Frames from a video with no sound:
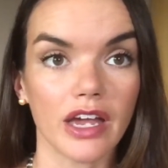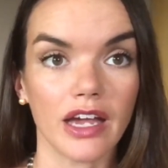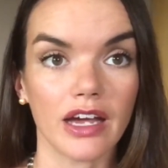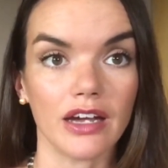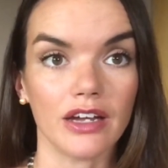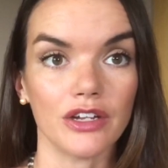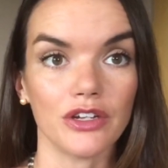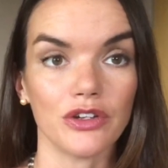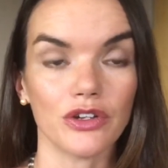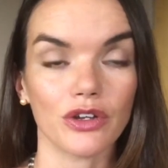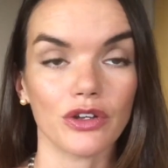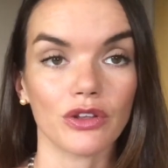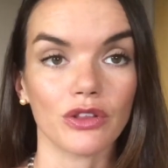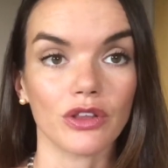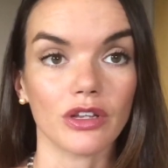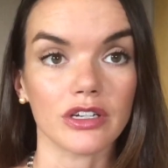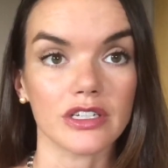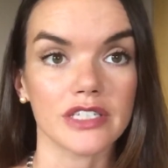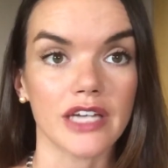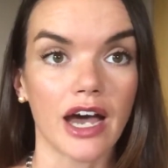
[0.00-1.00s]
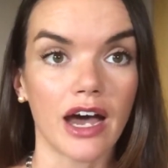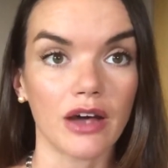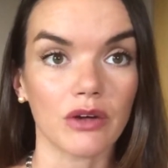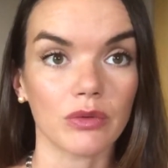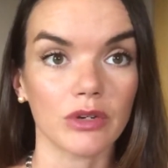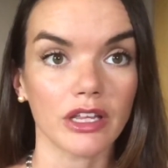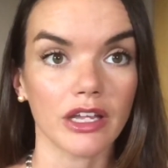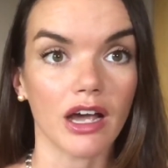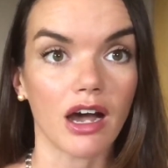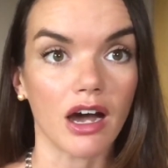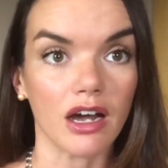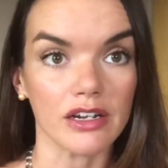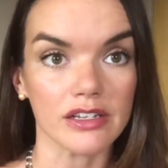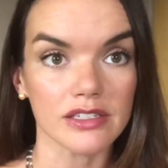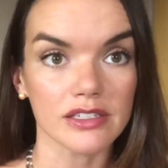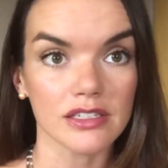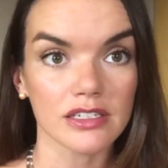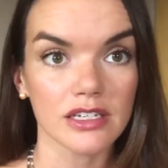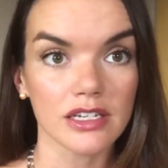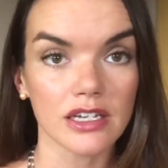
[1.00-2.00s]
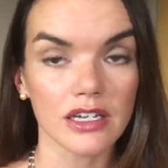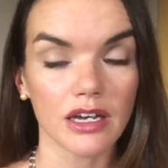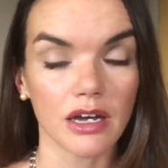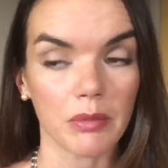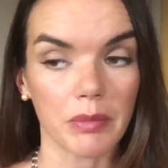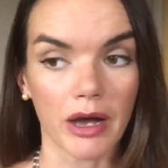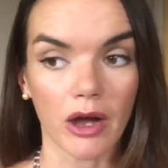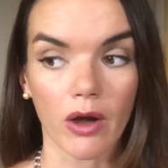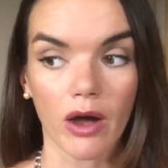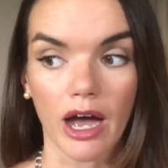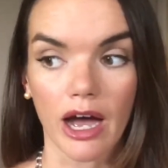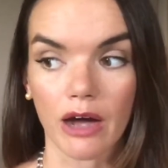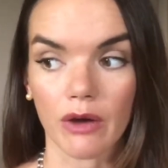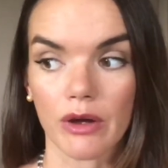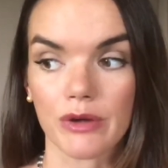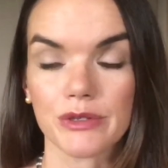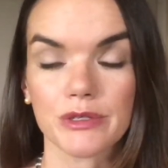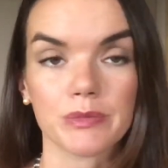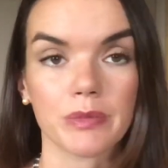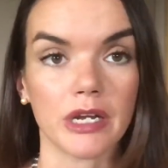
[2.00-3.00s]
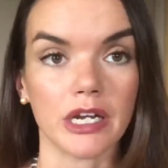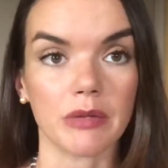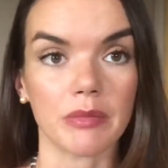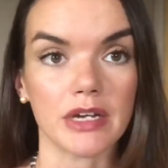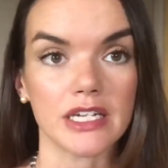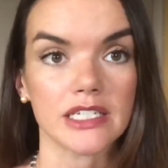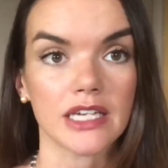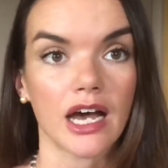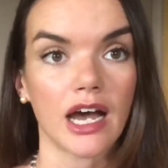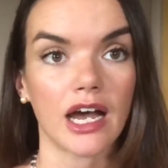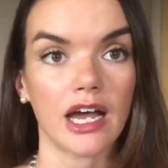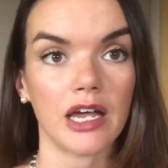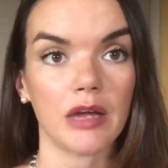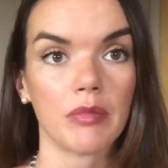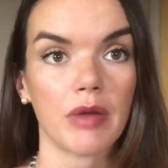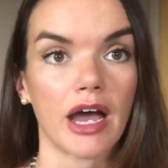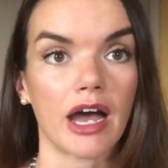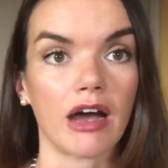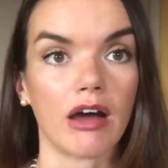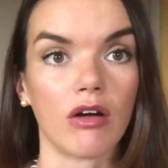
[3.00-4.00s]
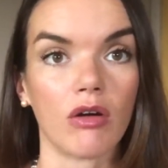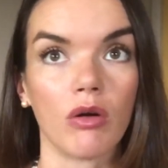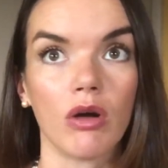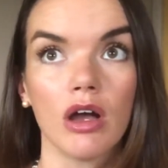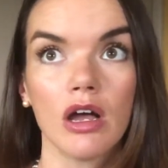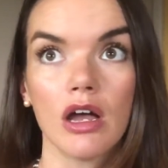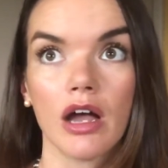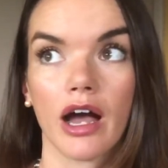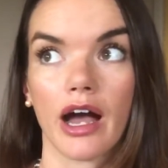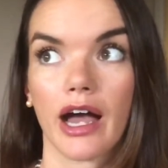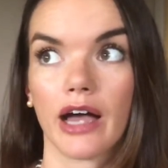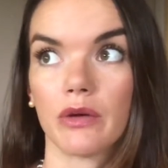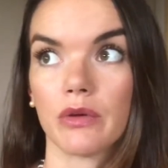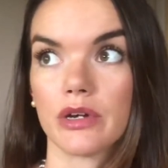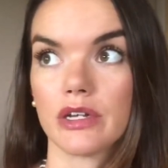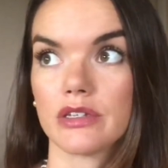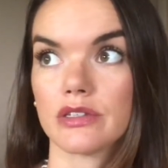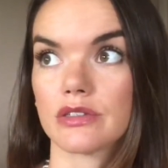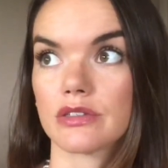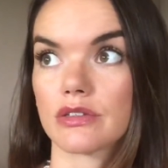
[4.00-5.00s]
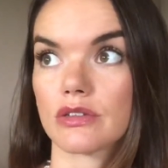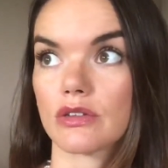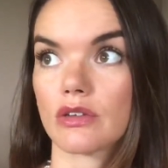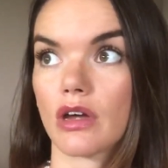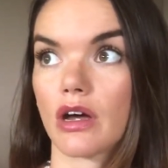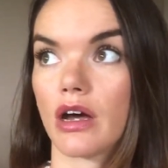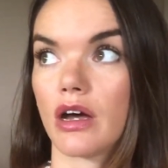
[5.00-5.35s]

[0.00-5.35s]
and looked at really honestly about how I was spending my time, how I was